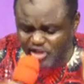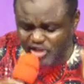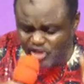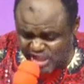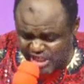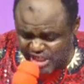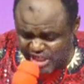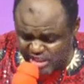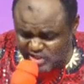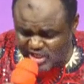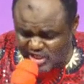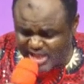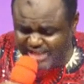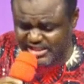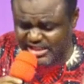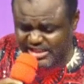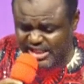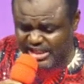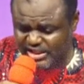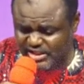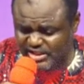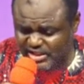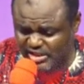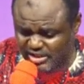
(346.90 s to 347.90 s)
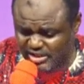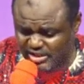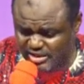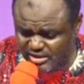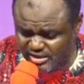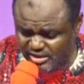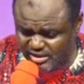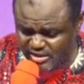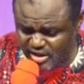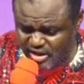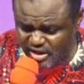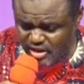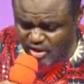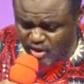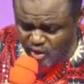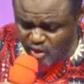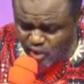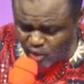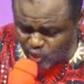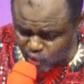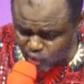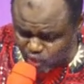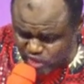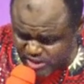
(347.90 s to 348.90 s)
Jesus'
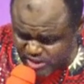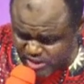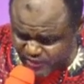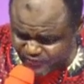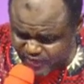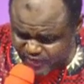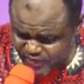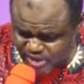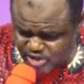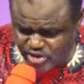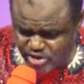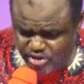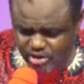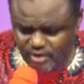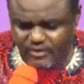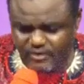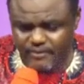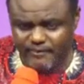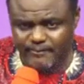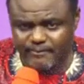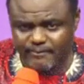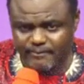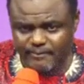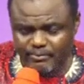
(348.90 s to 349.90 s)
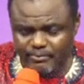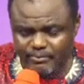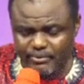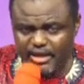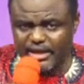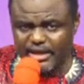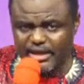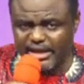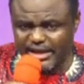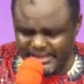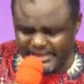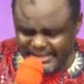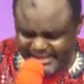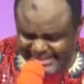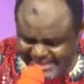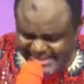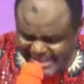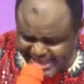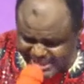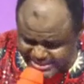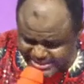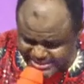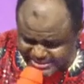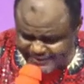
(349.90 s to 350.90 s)
crucifixion, his
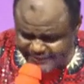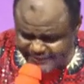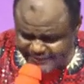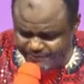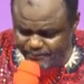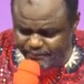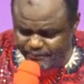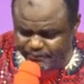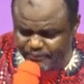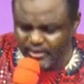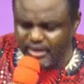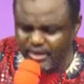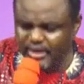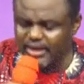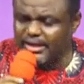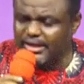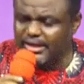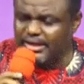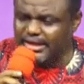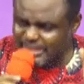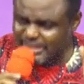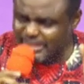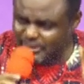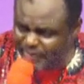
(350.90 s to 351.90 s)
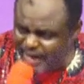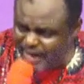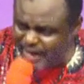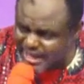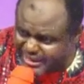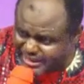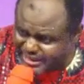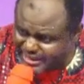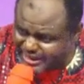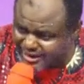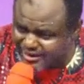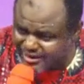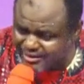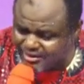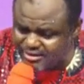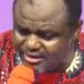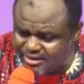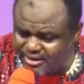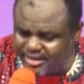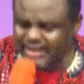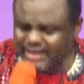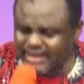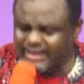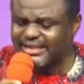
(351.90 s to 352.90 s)
death, his burial,
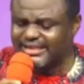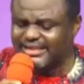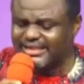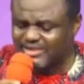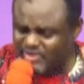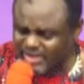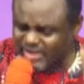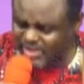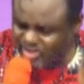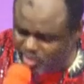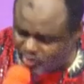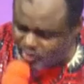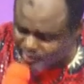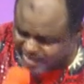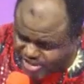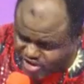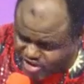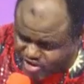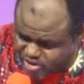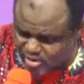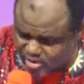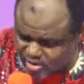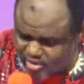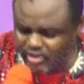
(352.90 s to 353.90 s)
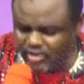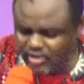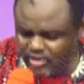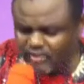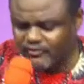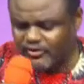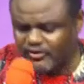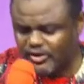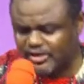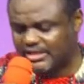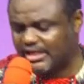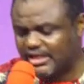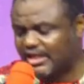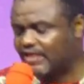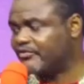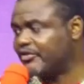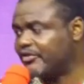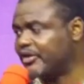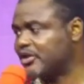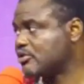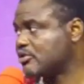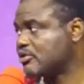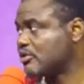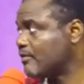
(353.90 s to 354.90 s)
his resurrection for
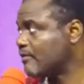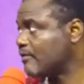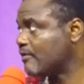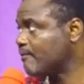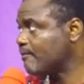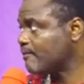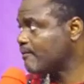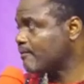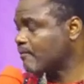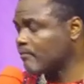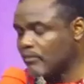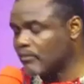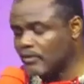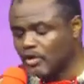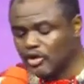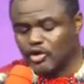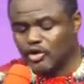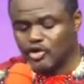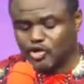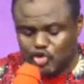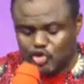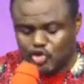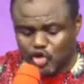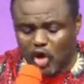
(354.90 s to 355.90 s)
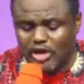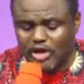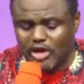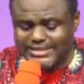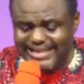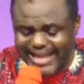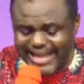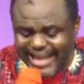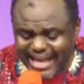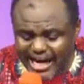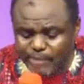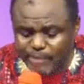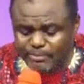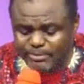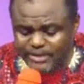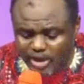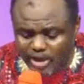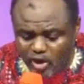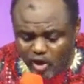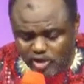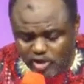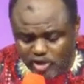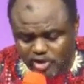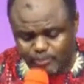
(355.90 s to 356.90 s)
salvation. Don't help the
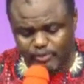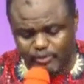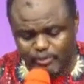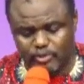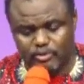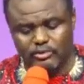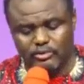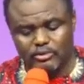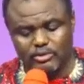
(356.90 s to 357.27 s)
gospel.